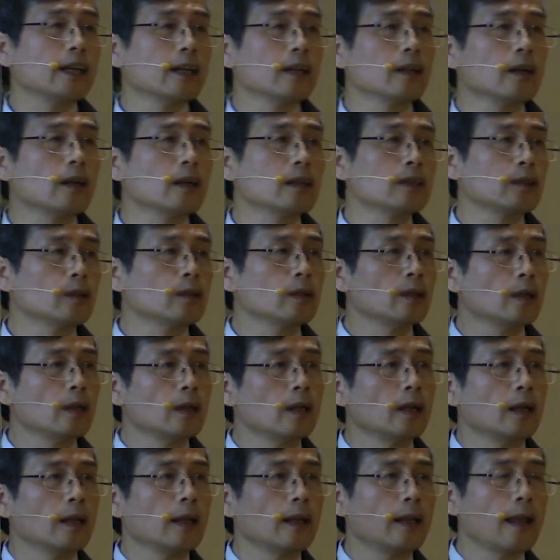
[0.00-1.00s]
channels,
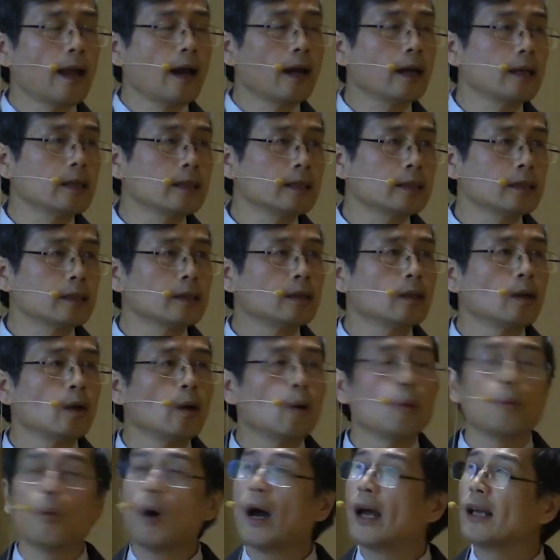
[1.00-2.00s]
lengths,
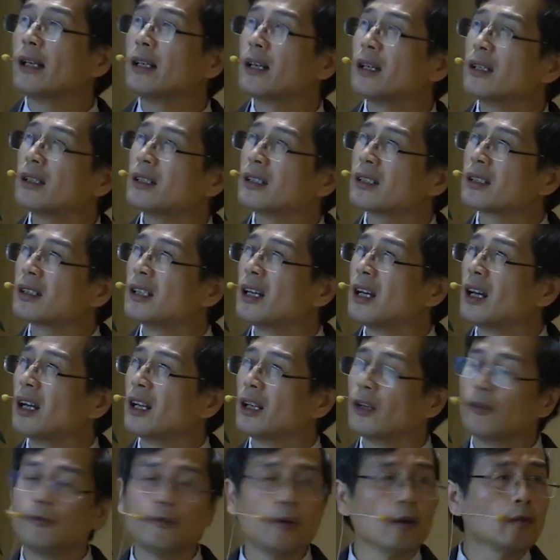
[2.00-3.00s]
widths,
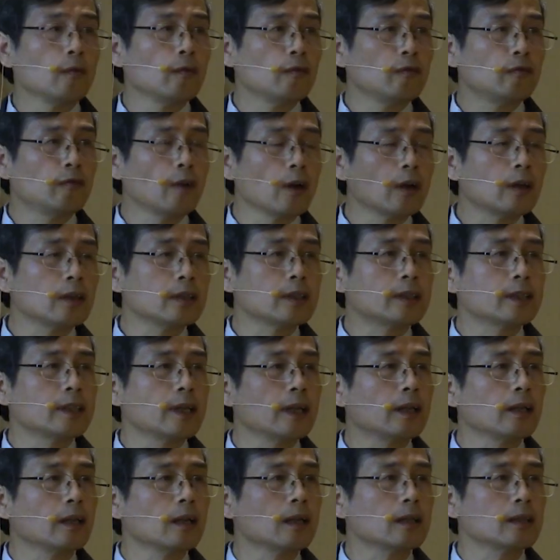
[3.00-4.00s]
and the focus
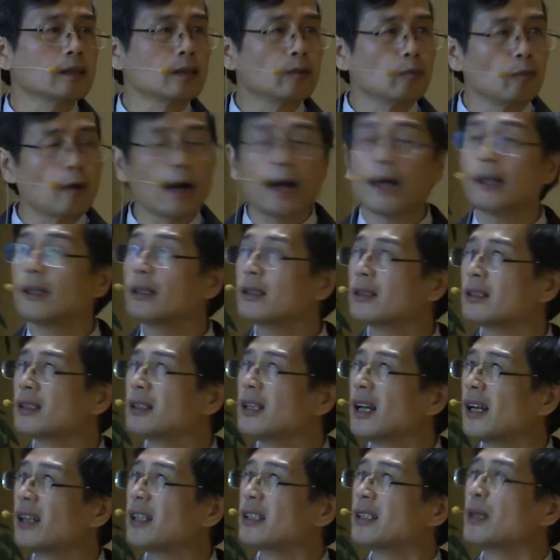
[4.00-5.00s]
channels,
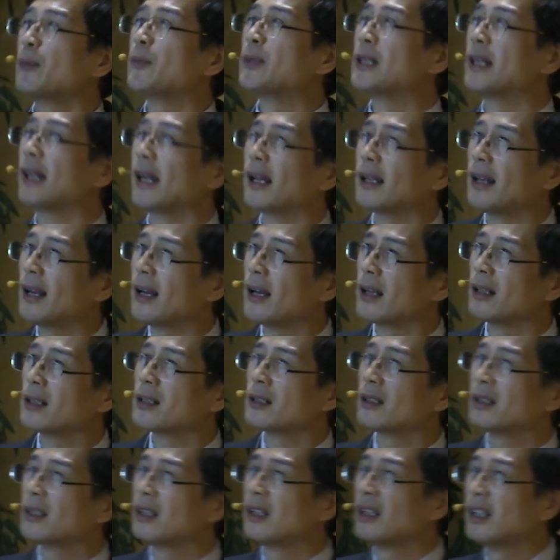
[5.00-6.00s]
widths, and something like that.
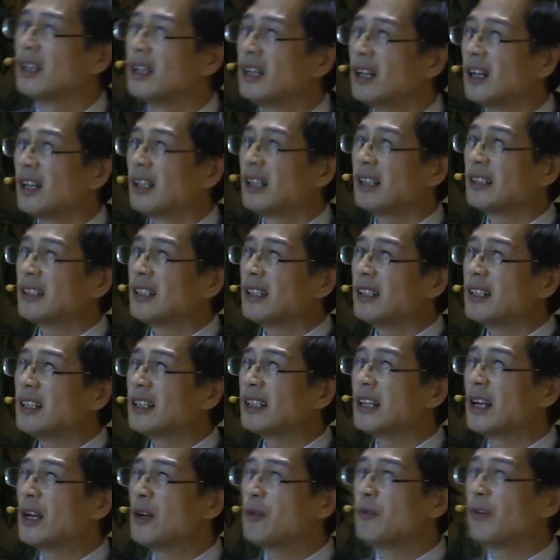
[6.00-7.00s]
And
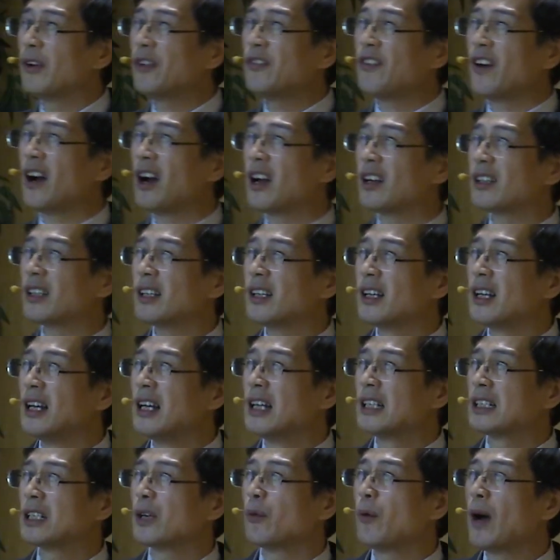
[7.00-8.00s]
then we found
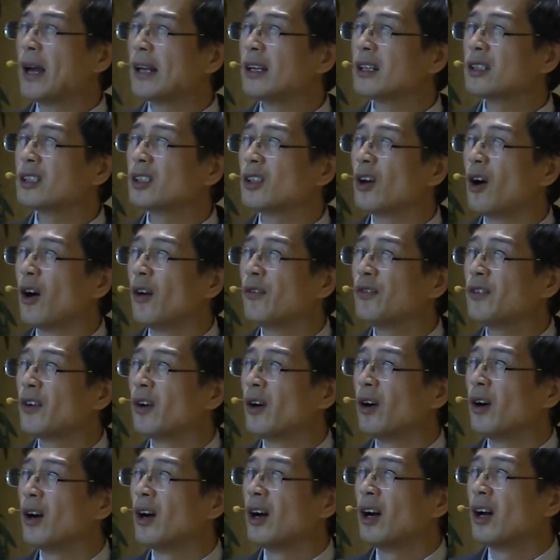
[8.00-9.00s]
the width
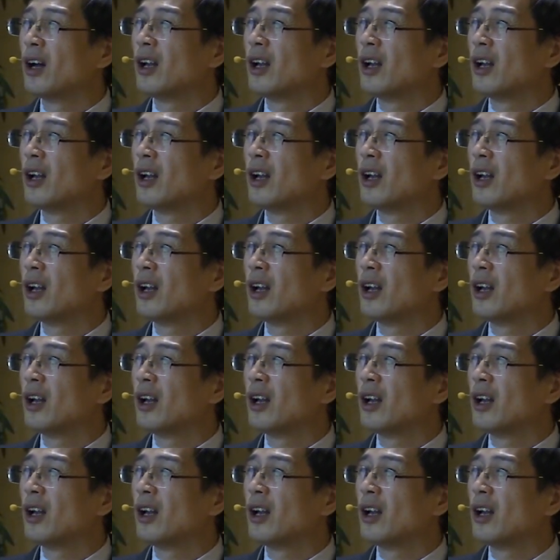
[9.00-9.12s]
of